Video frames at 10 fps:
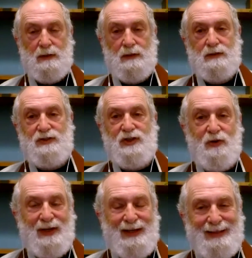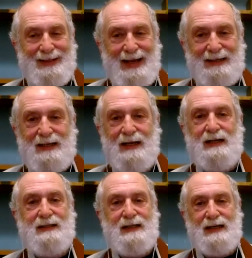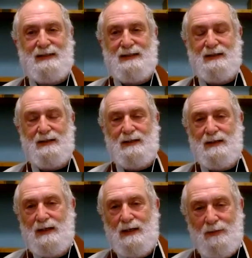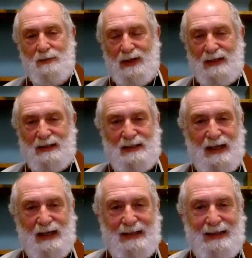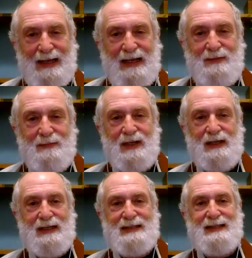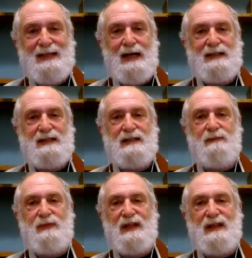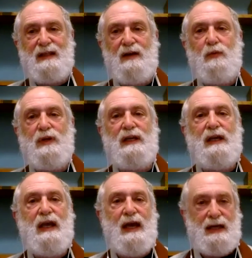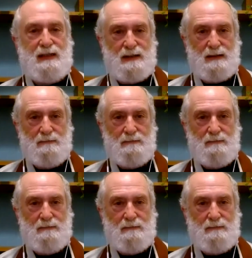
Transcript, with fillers: So in that context, and we can say enlightenment is not something that we get.